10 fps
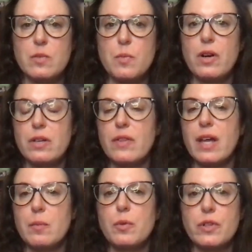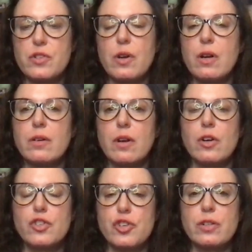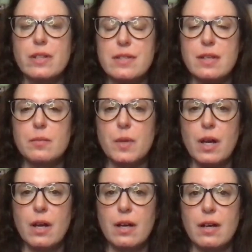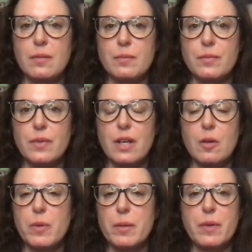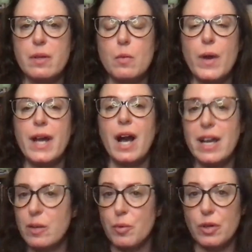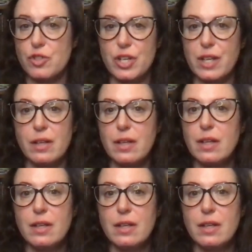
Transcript: part of that. Books are journalism, but the way I approach it